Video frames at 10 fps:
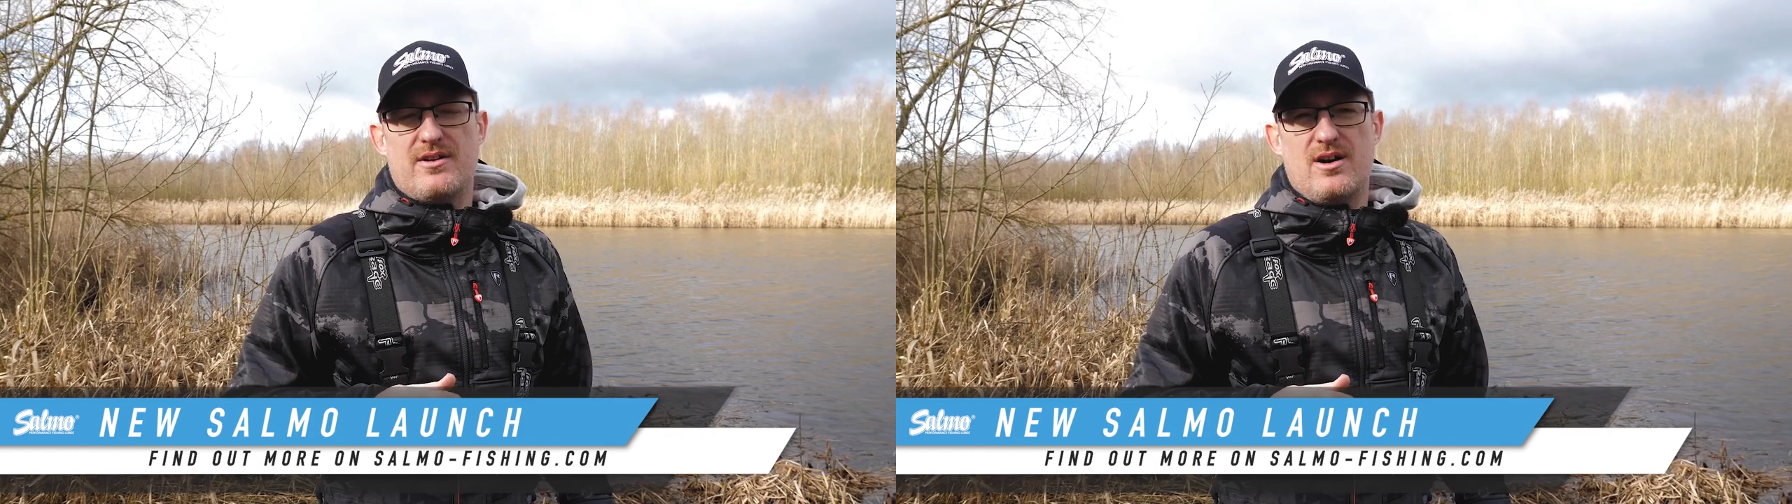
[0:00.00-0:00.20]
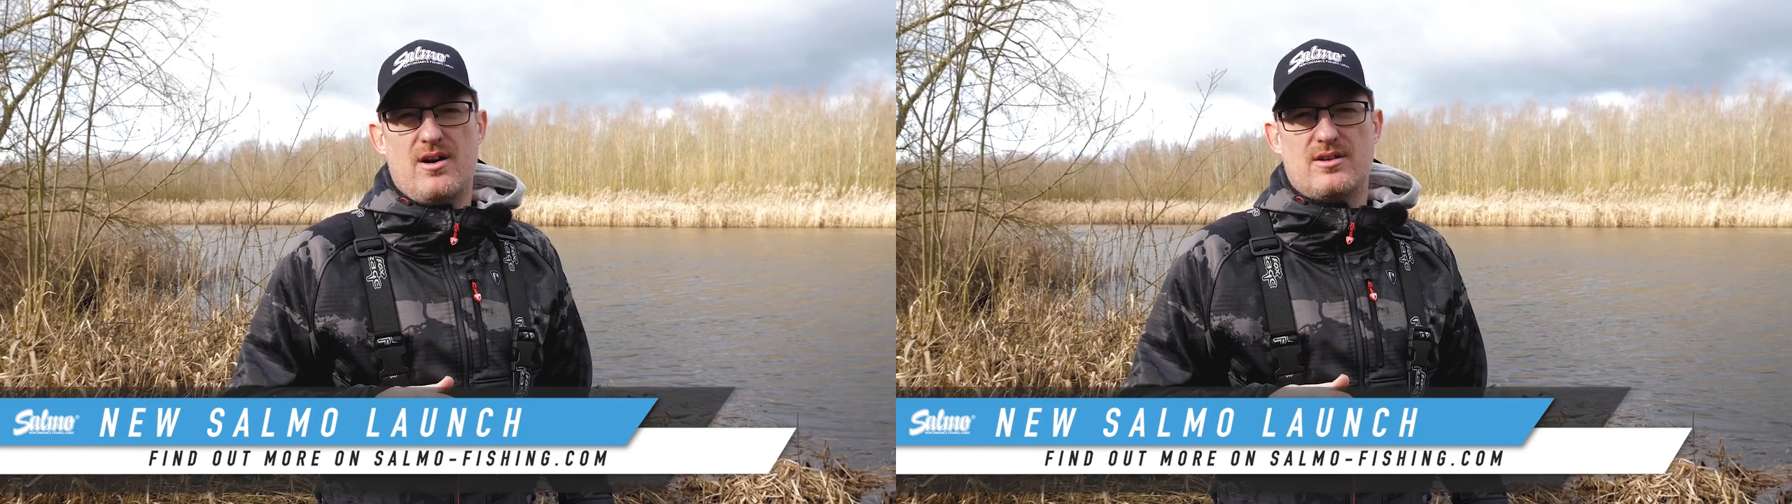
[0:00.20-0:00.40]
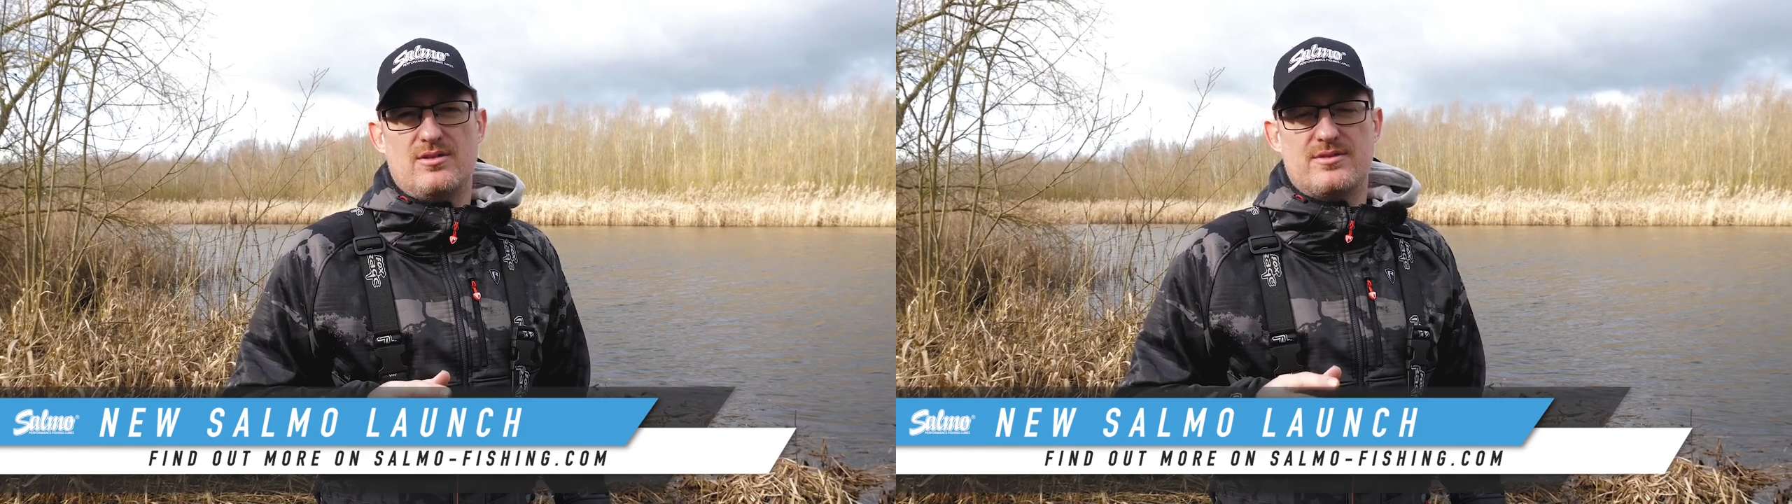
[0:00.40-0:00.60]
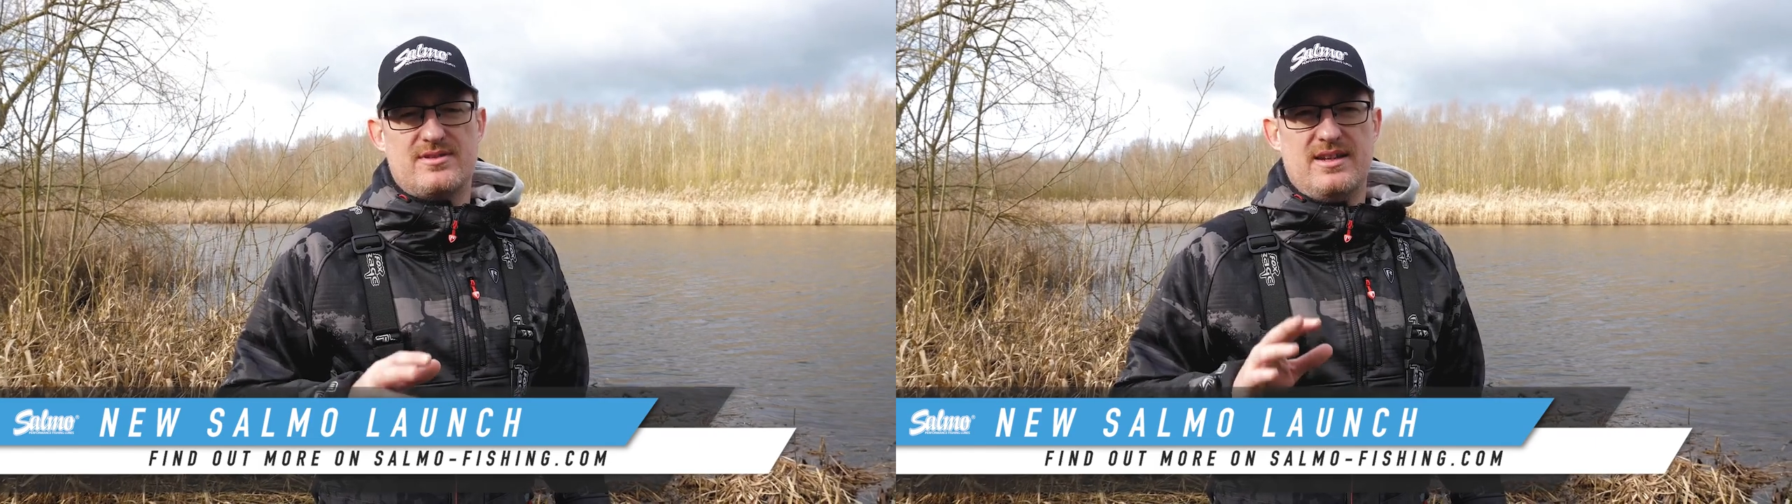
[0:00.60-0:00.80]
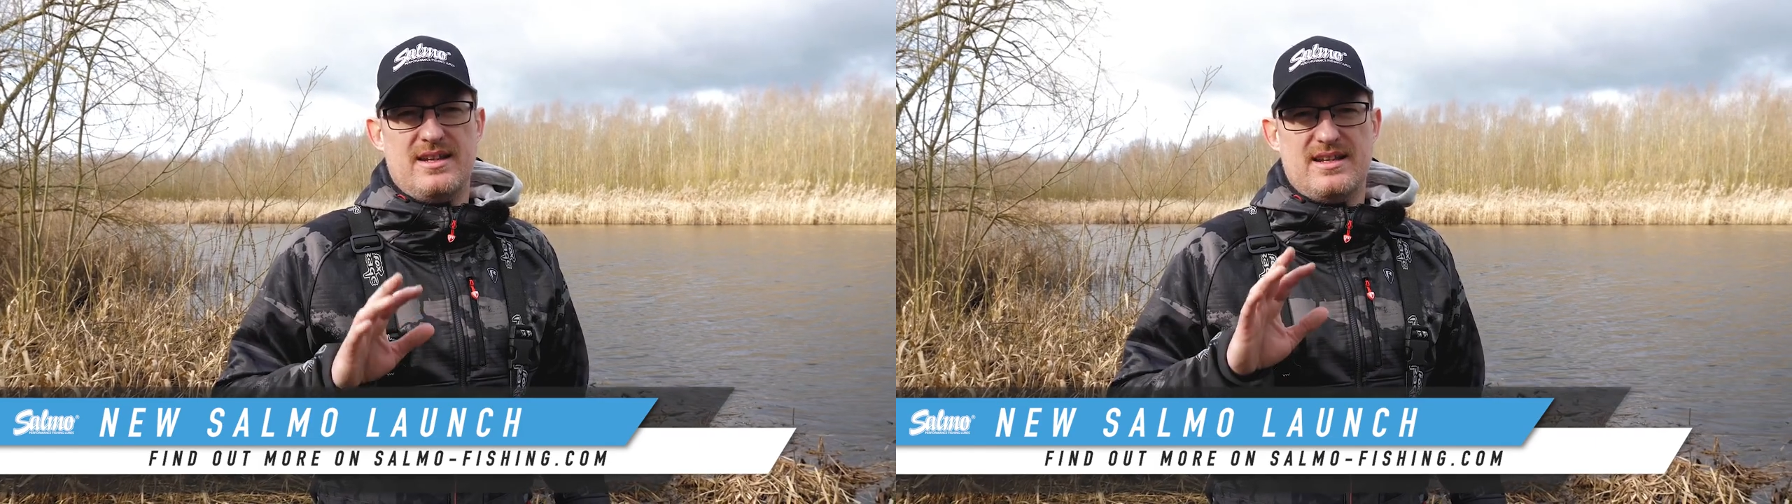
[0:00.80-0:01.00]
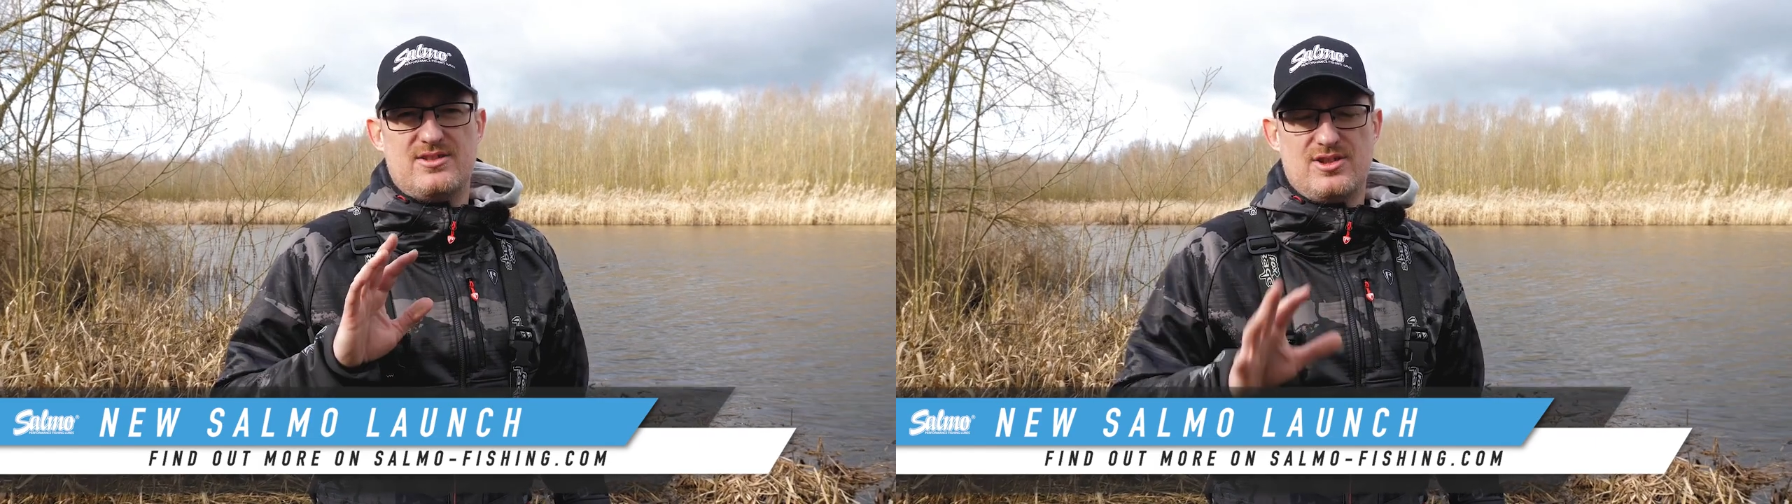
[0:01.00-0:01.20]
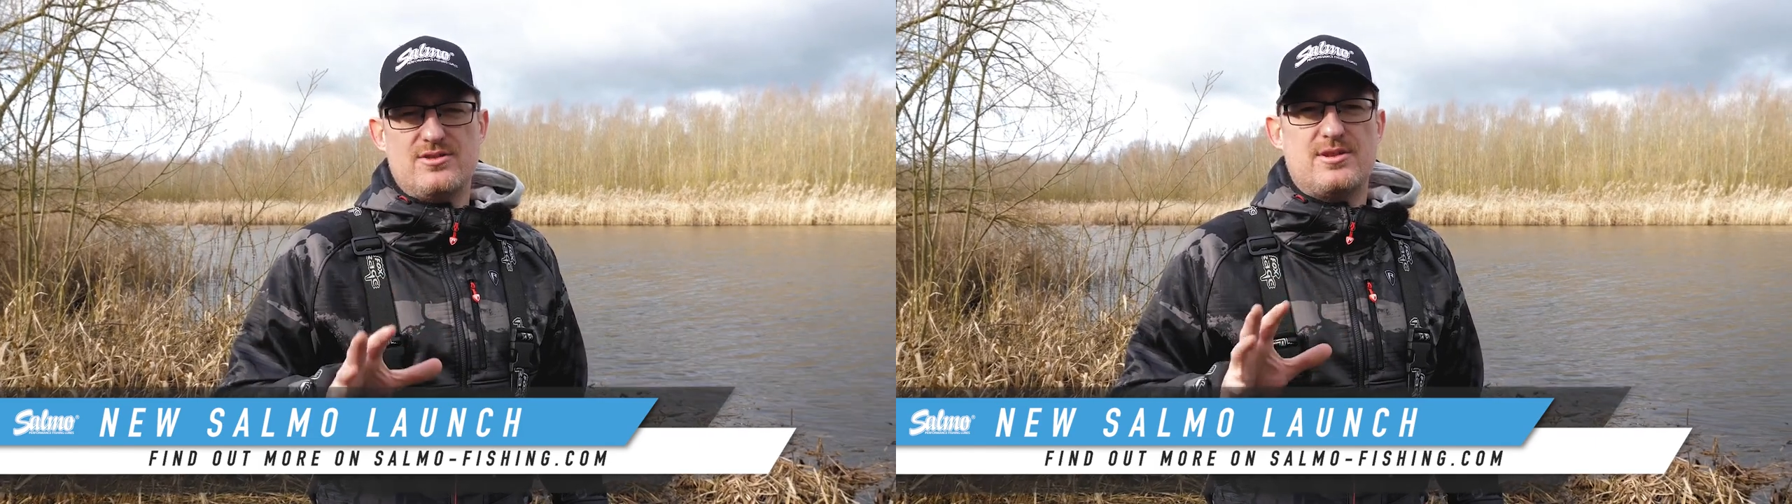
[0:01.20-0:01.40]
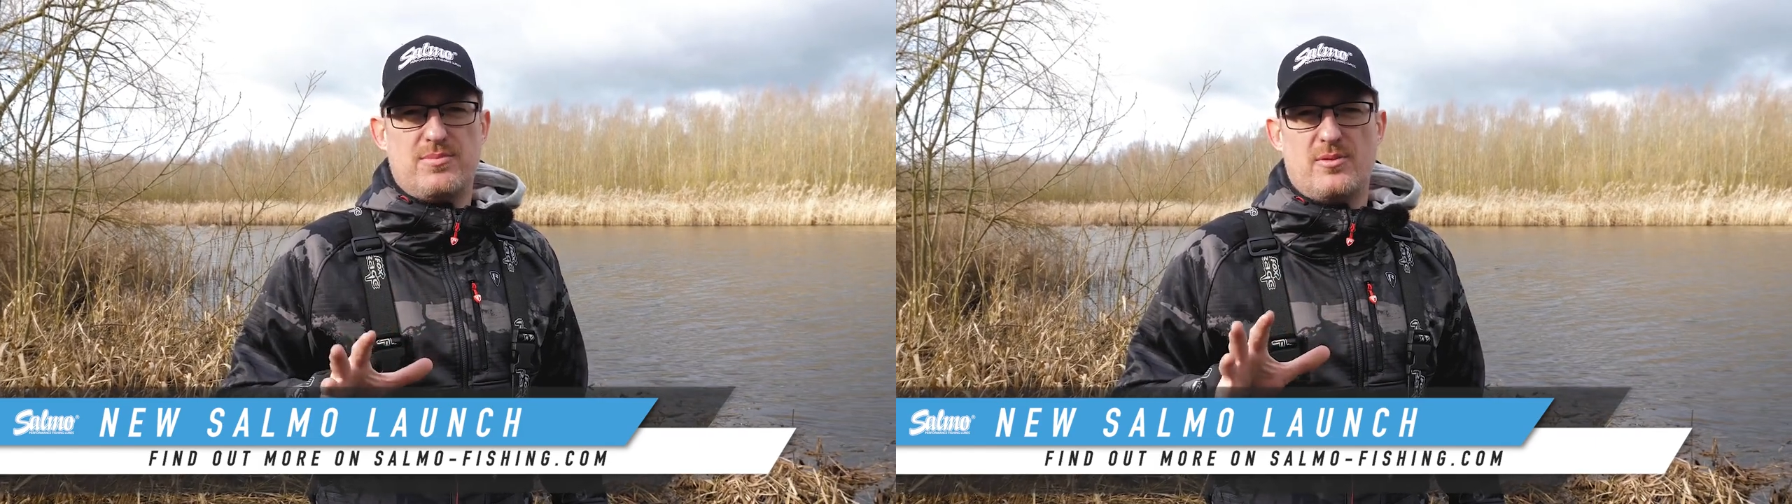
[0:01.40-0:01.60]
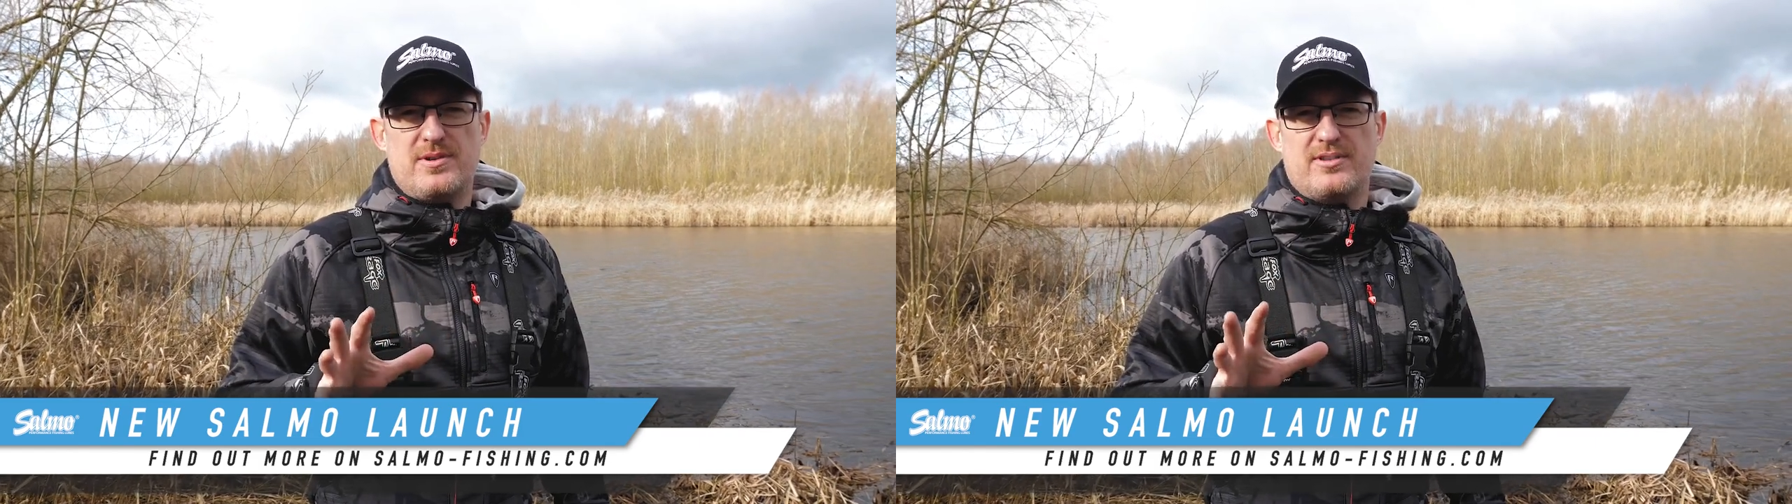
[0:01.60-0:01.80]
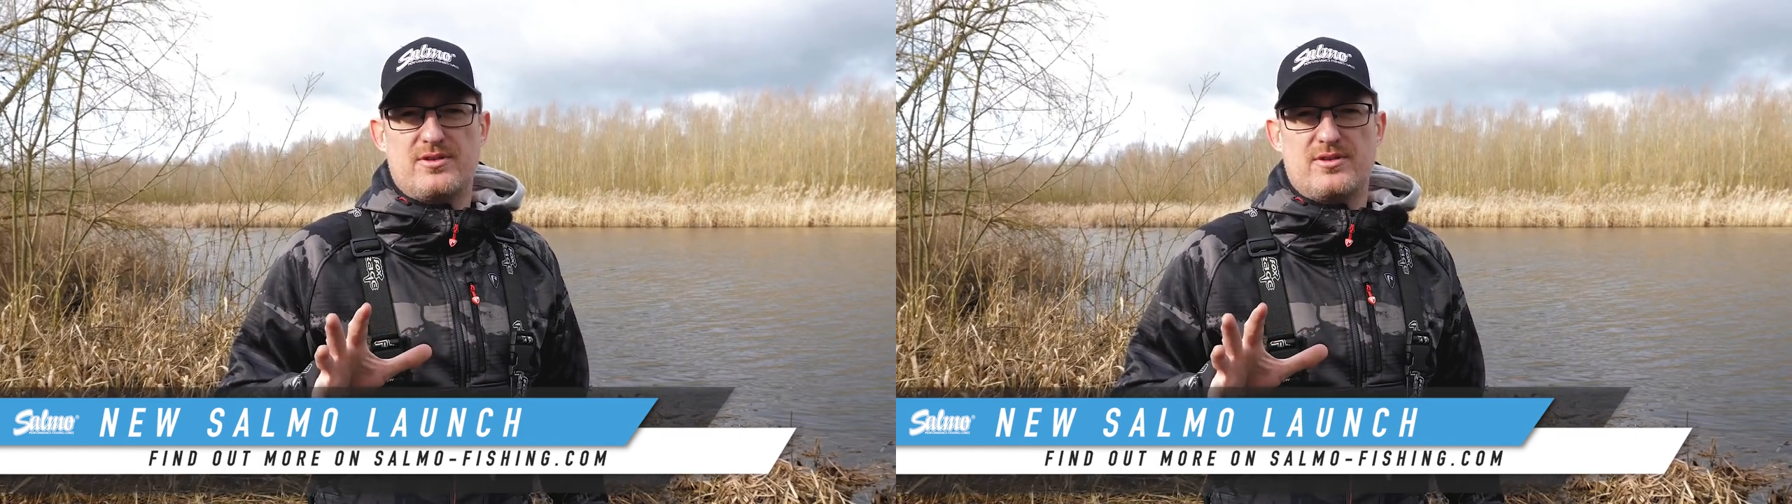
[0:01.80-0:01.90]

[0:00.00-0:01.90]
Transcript: on hard lures is hugely popular